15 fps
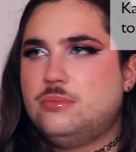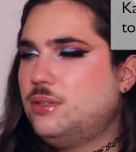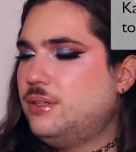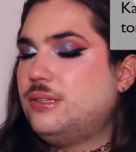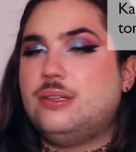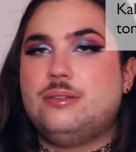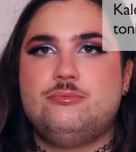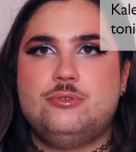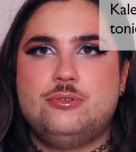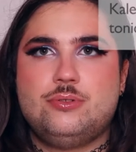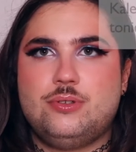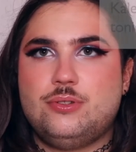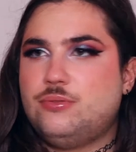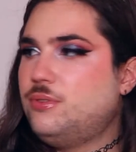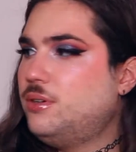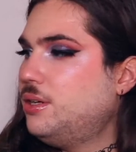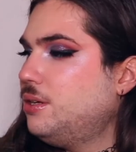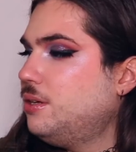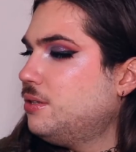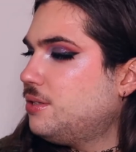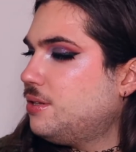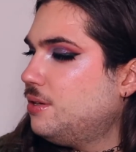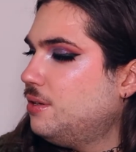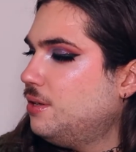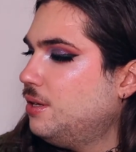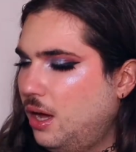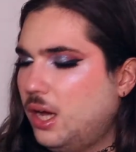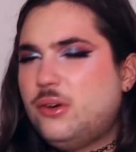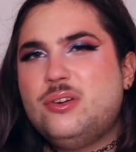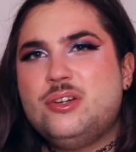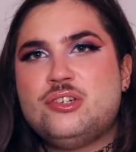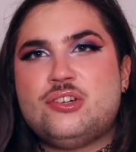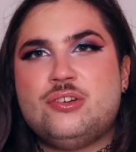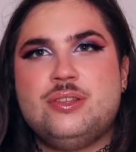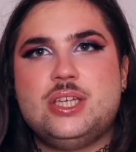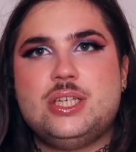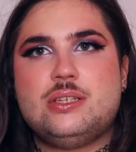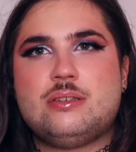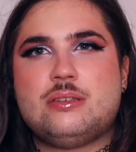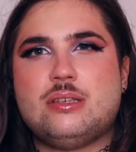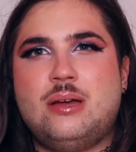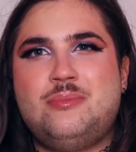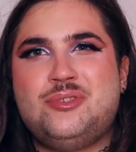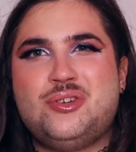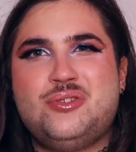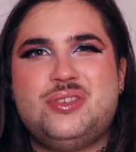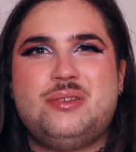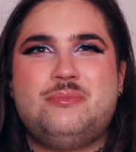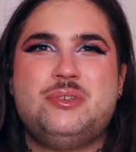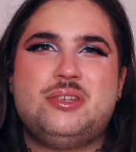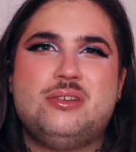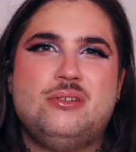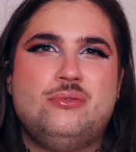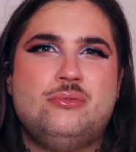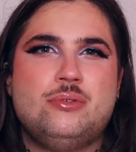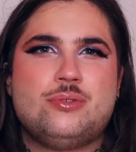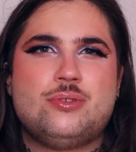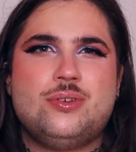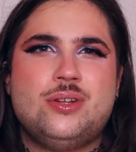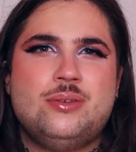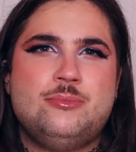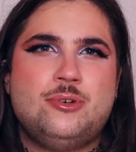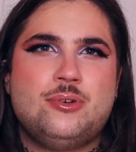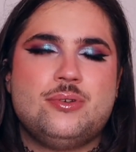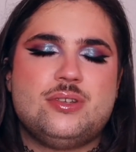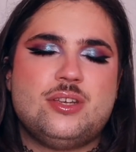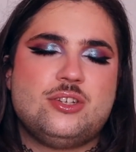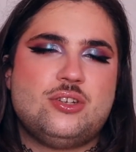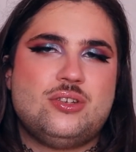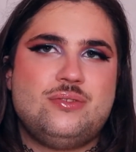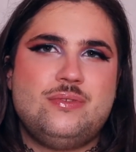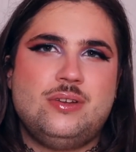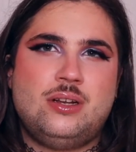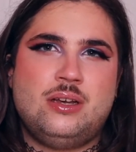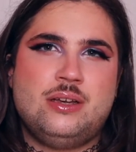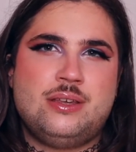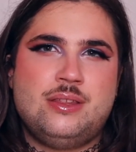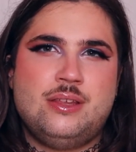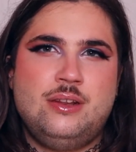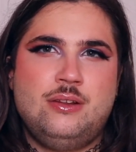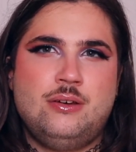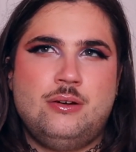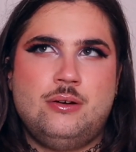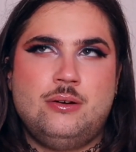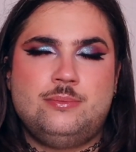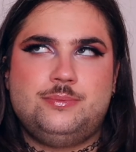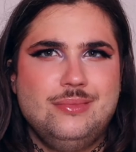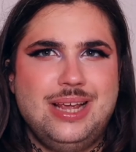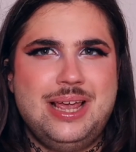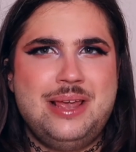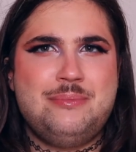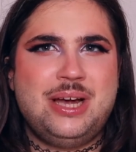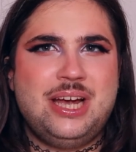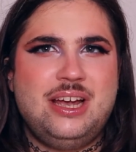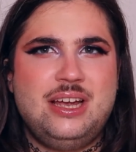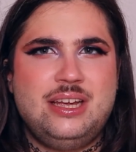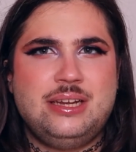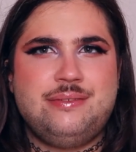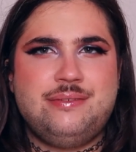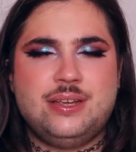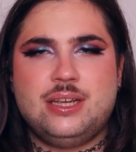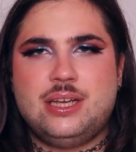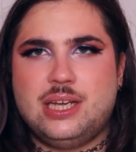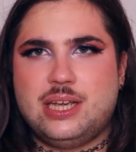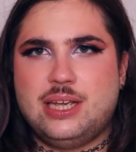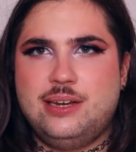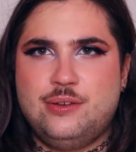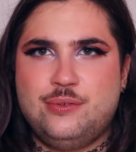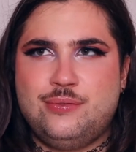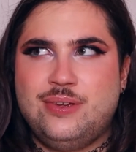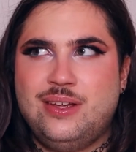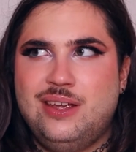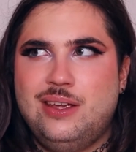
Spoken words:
I said water twice. I quite enjoy this. I'm not using micellar water anymore because I just feel like they're not... In my head, I think I kind of...